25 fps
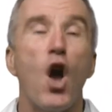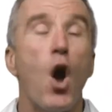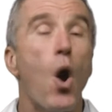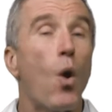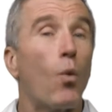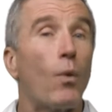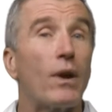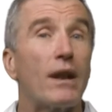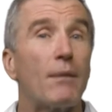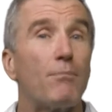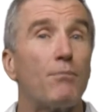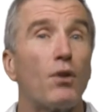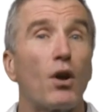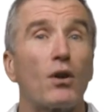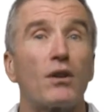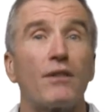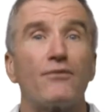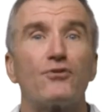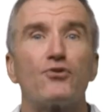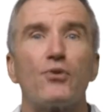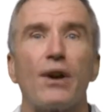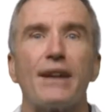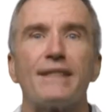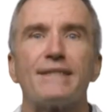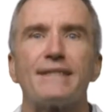When a block of
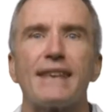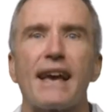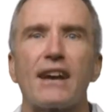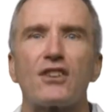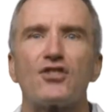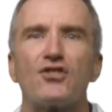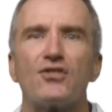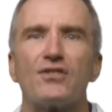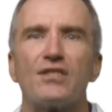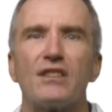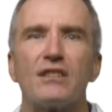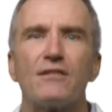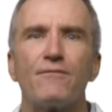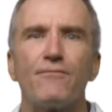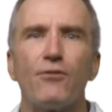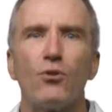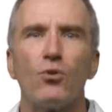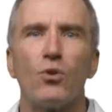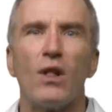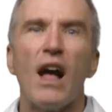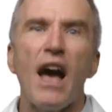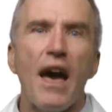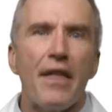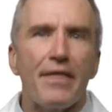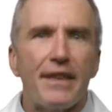transactions is
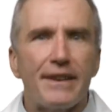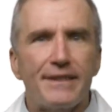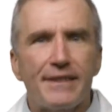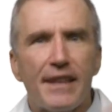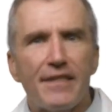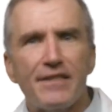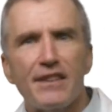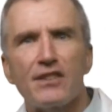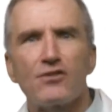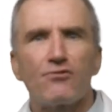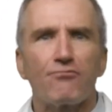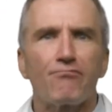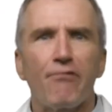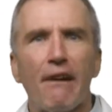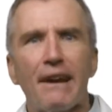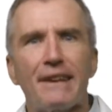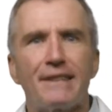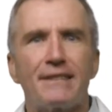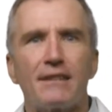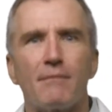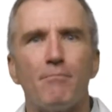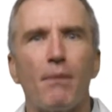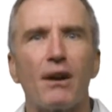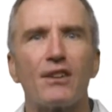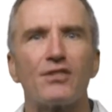full, there's then this
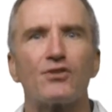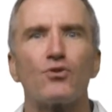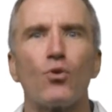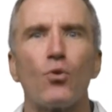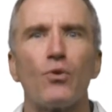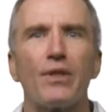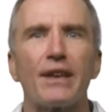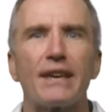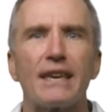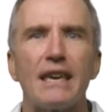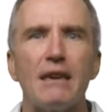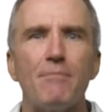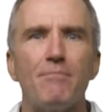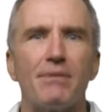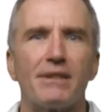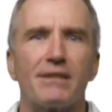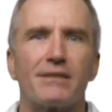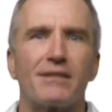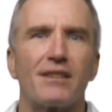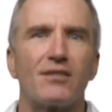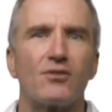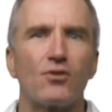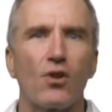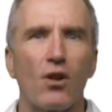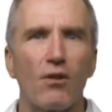race amongst all the keepers
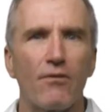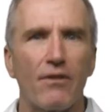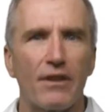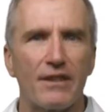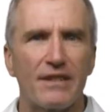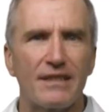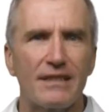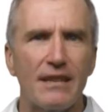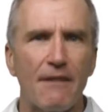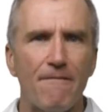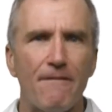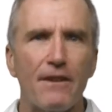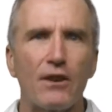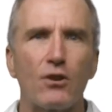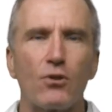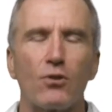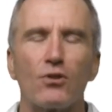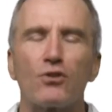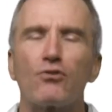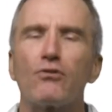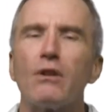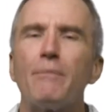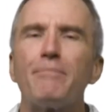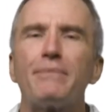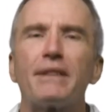to solve a difficult
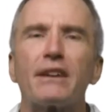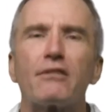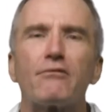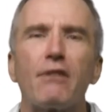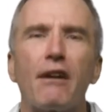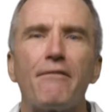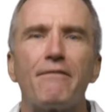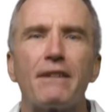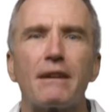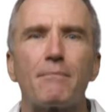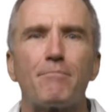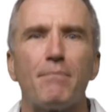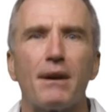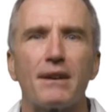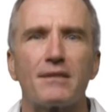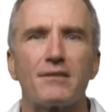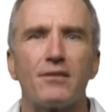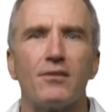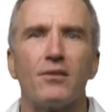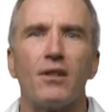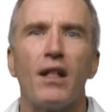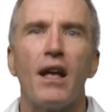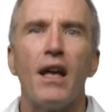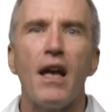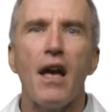cryptographic
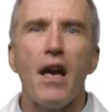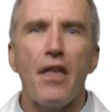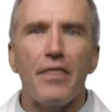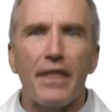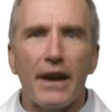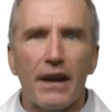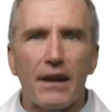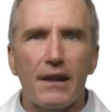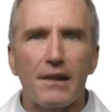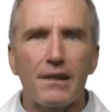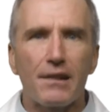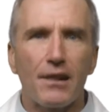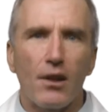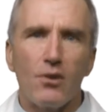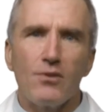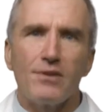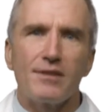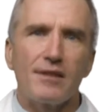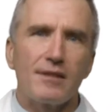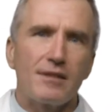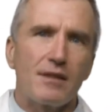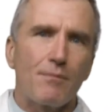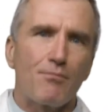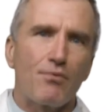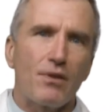puzzle that
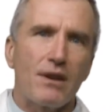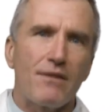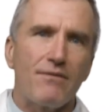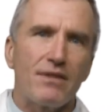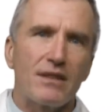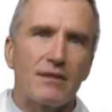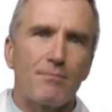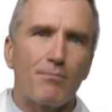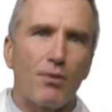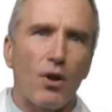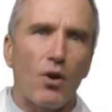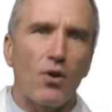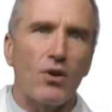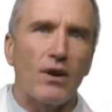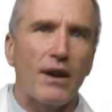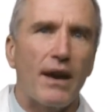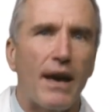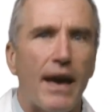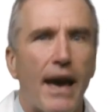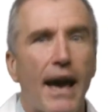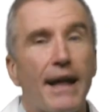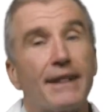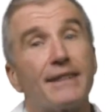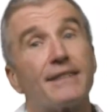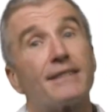closes the previous block
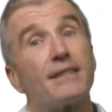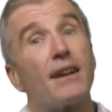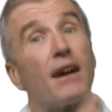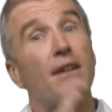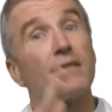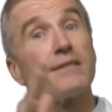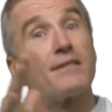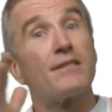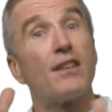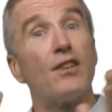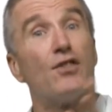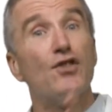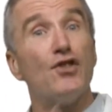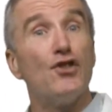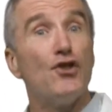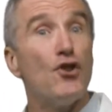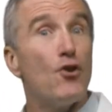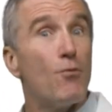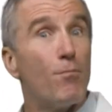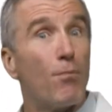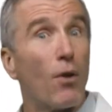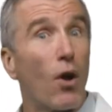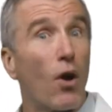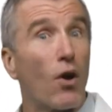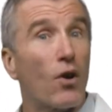and starts the new
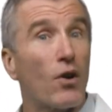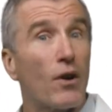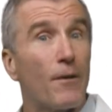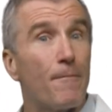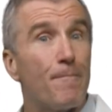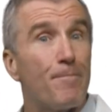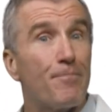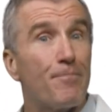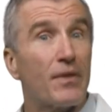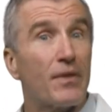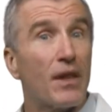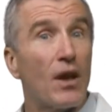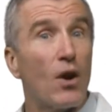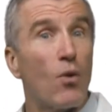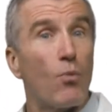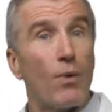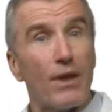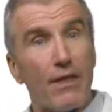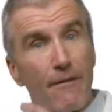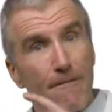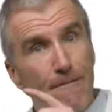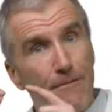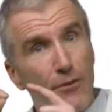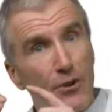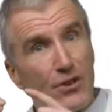block, where the
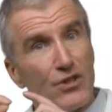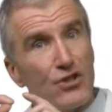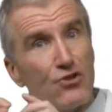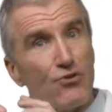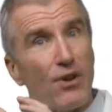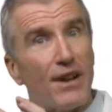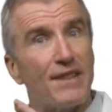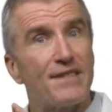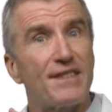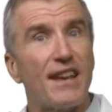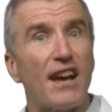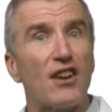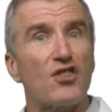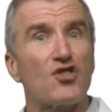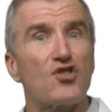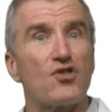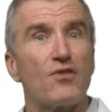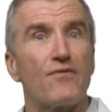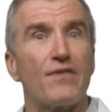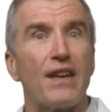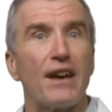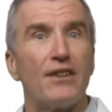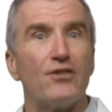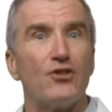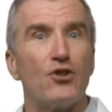first transaction of
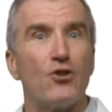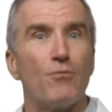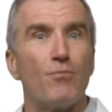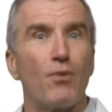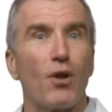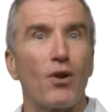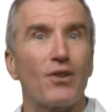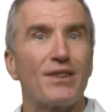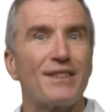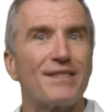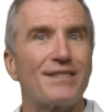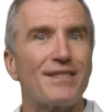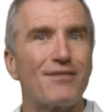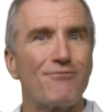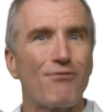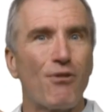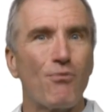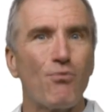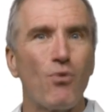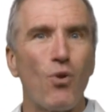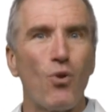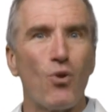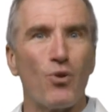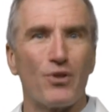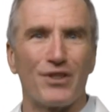that new block is the
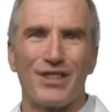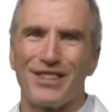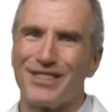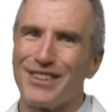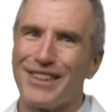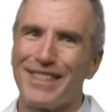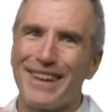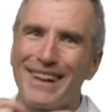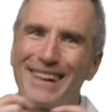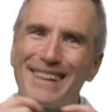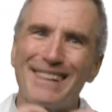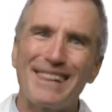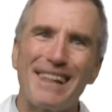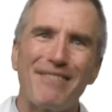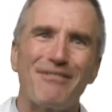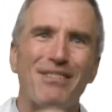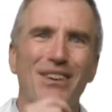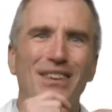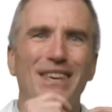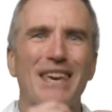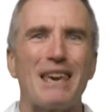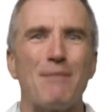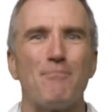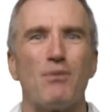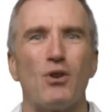reward to the clever
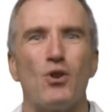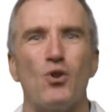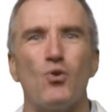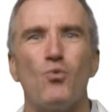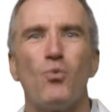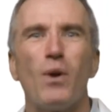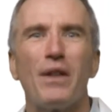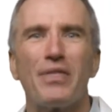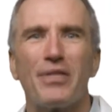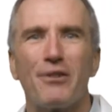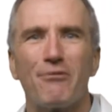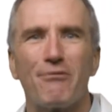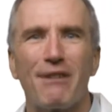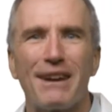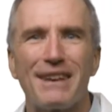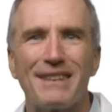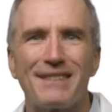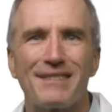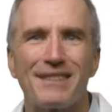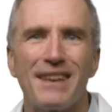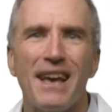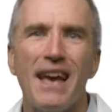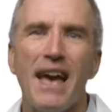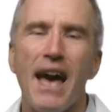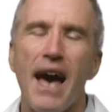keeper who won the
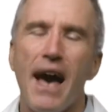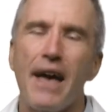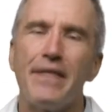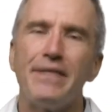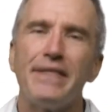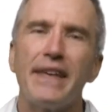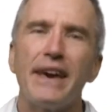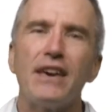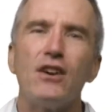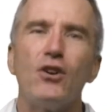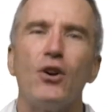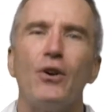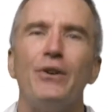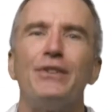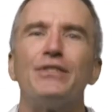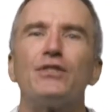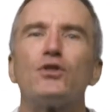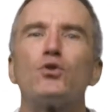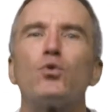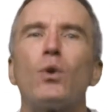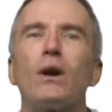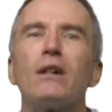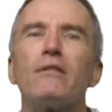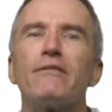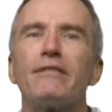race, and they earn
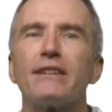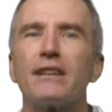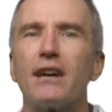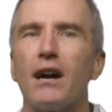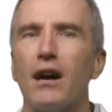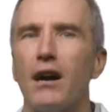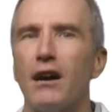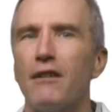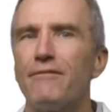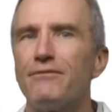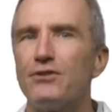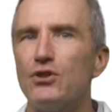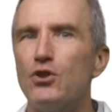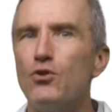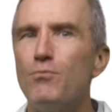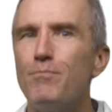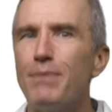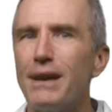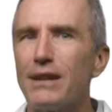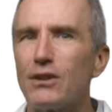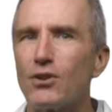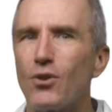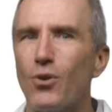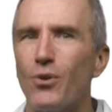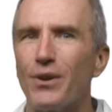12.5 new
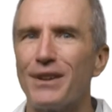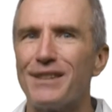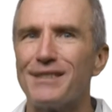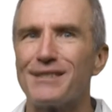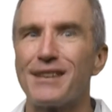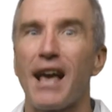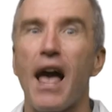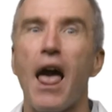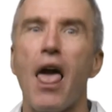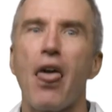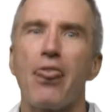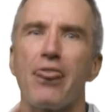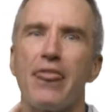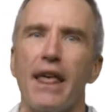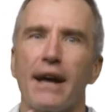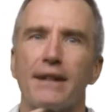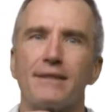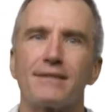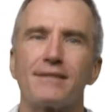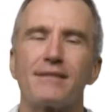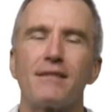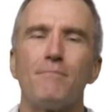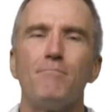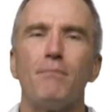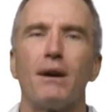Bitcoins.
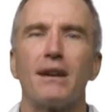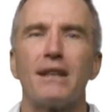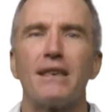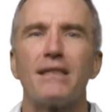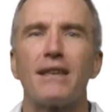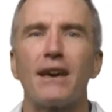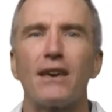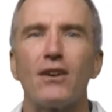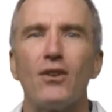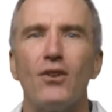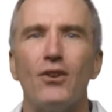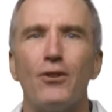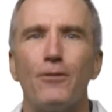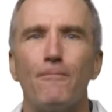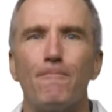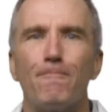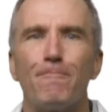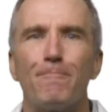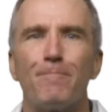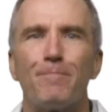That's the money they earn.